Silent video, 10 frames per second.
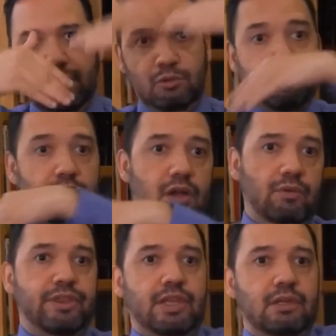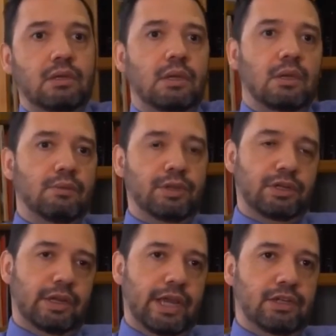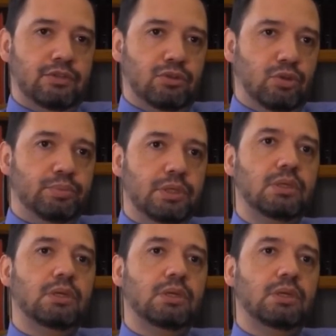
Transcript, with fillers: They move along with it, with their age group,